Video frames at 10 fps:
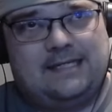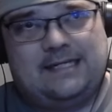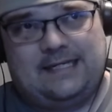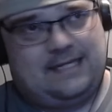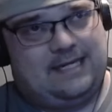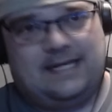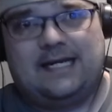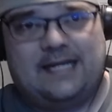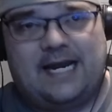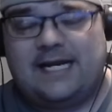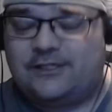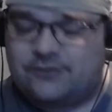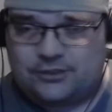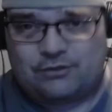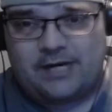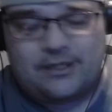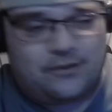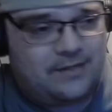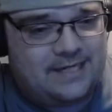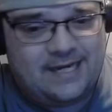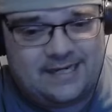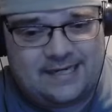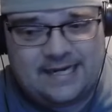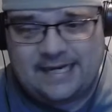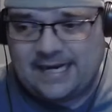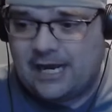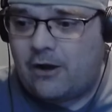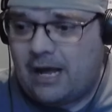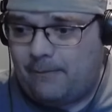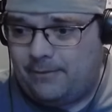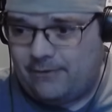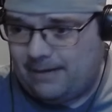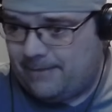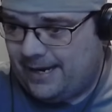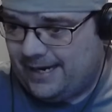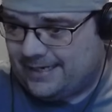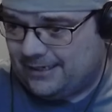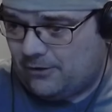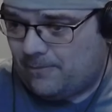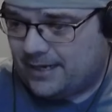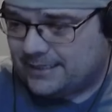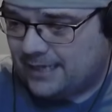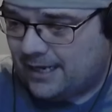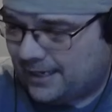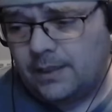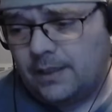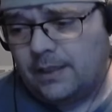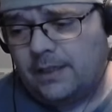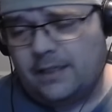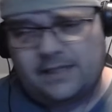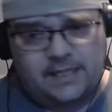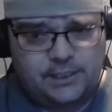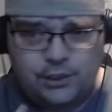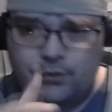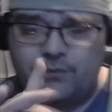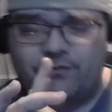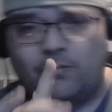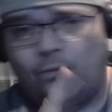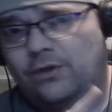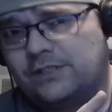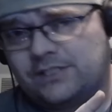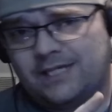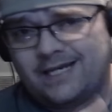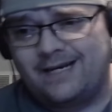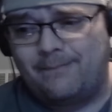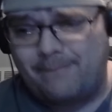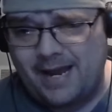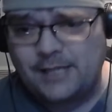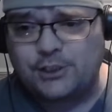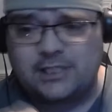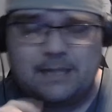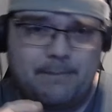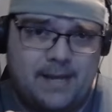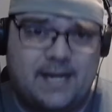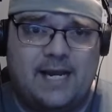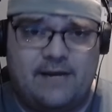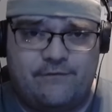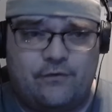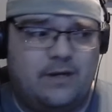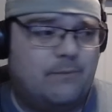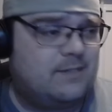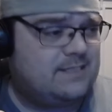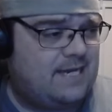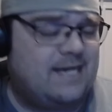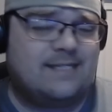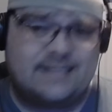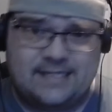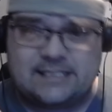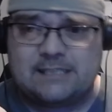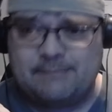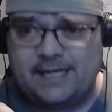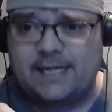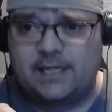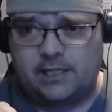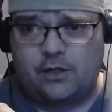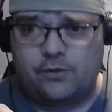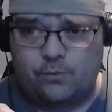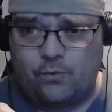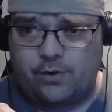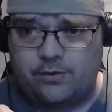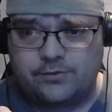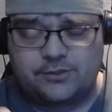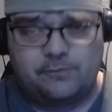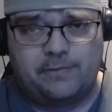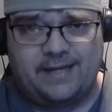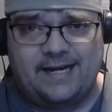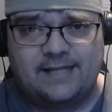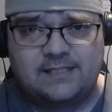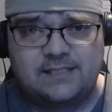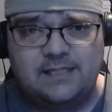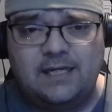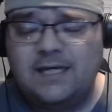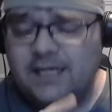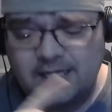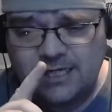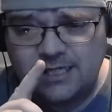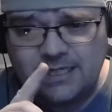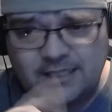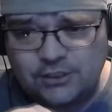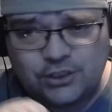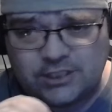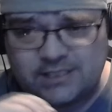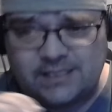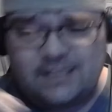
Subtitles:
And you're a traitor. Anyhow, I'll be right back. Oh my god. Can you, for 1 second, imagine the amount of effort it would take to get somebody to go to one of those two planets? Just...